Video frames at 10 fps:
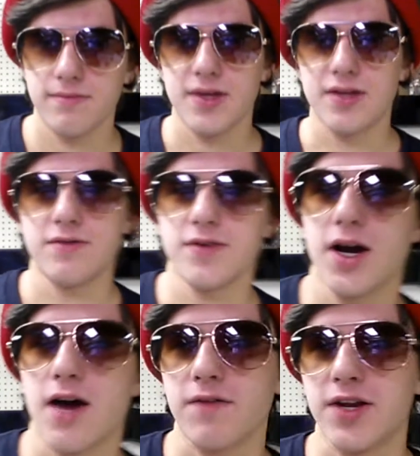This is for
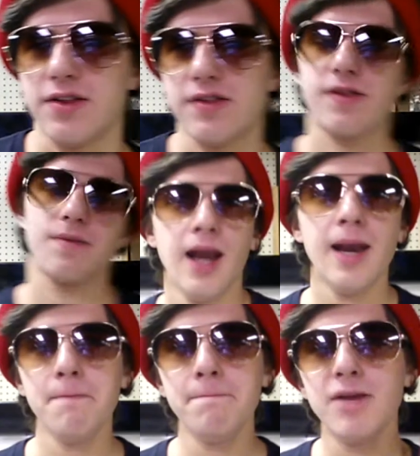confidence.
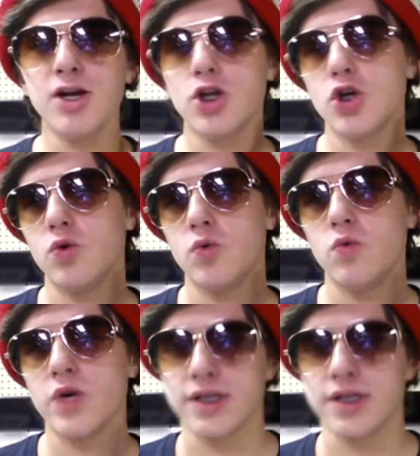Number 2.